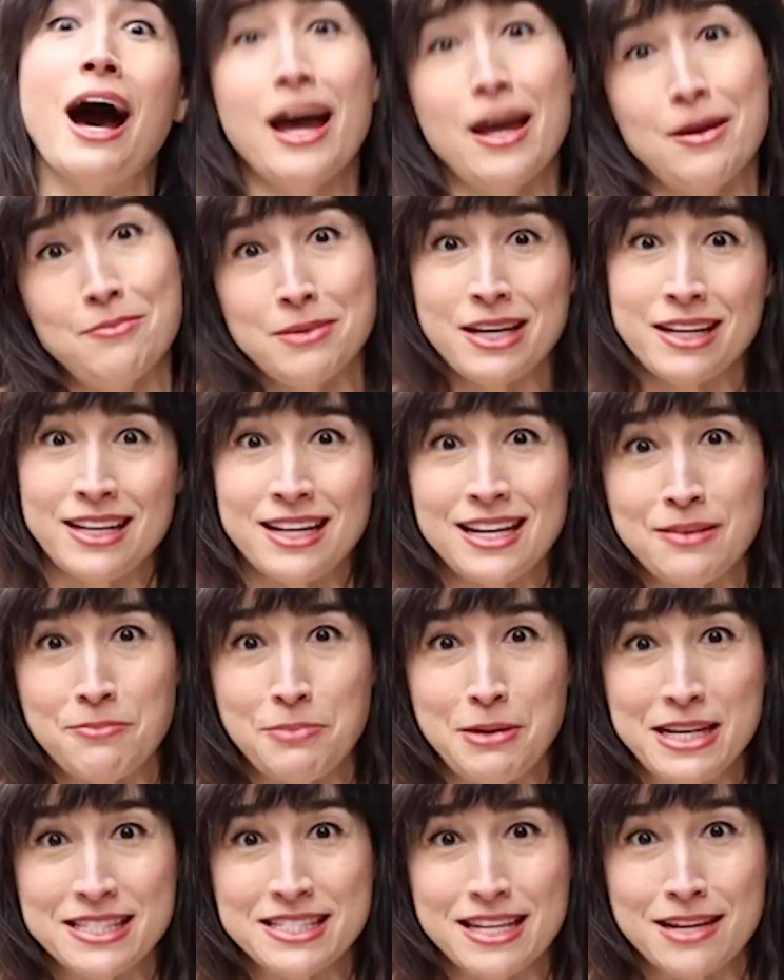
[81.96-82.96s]
I'm gonna eat
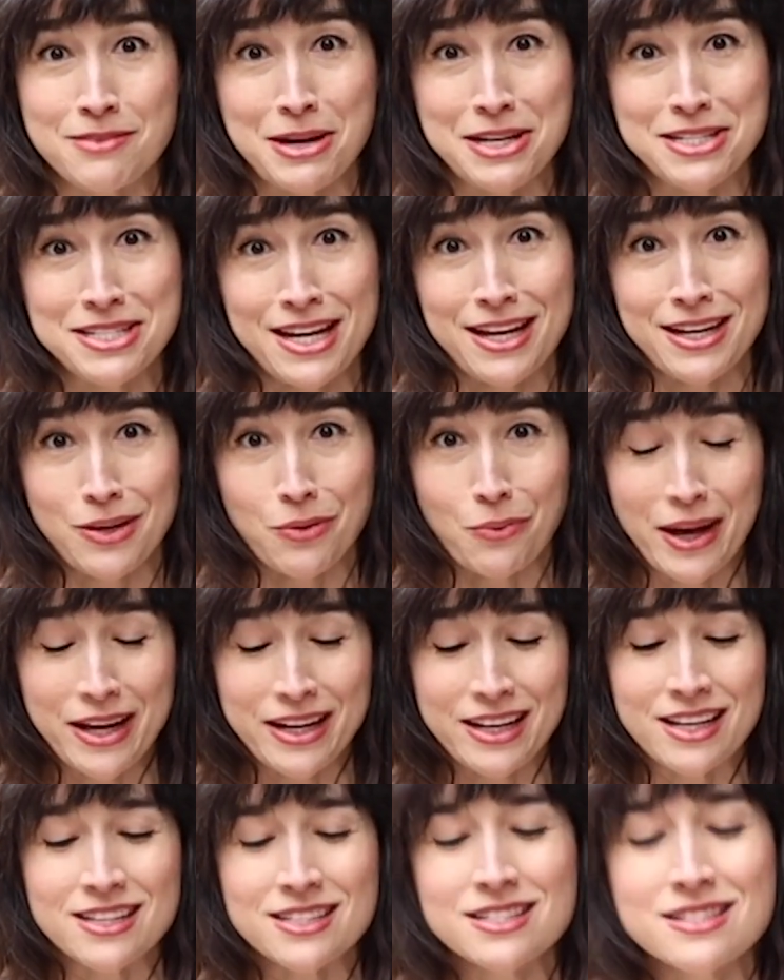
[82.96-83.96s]
pizza in my tighty
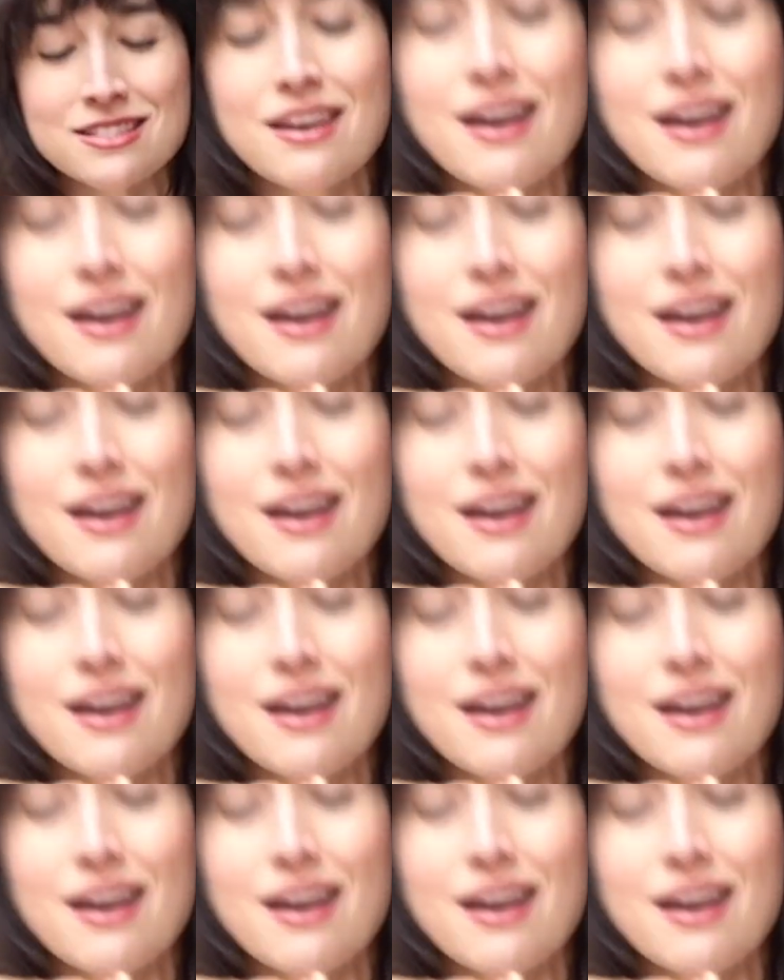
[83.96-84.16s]
whities.